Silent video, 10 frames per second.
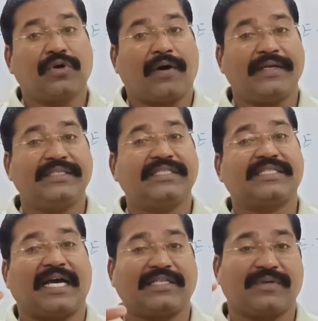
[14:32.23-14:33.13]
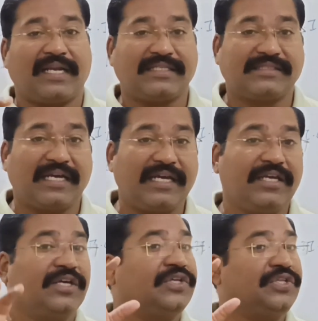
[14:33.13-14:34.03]
colleges as well as
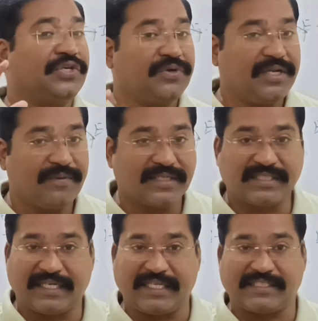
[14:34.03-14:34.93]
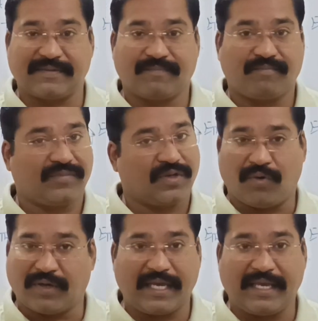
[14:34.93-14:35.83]
the universities.
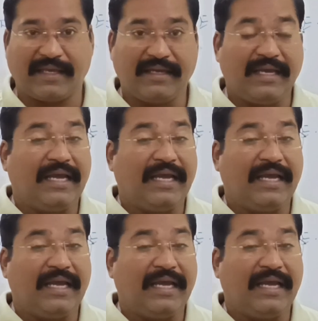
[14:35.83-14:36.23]
Okay,